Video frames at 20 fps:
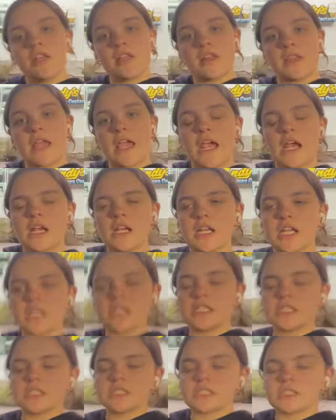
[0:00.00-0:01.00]
The
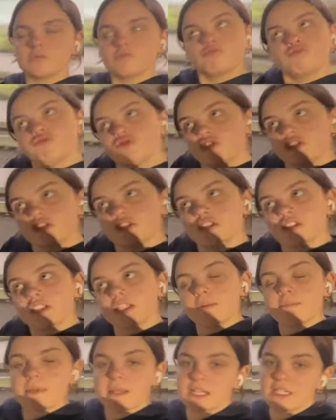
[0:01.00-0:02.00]
Andy's,
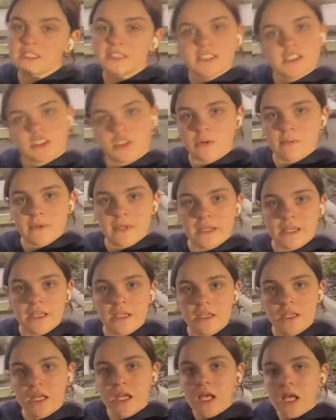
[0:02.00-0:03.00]
the place to be.
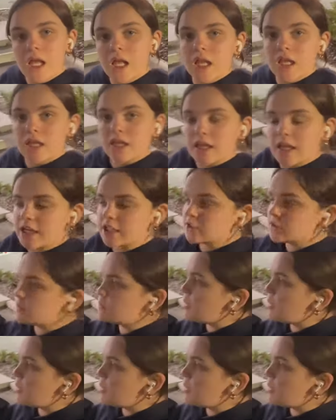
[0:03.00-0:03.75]
Let's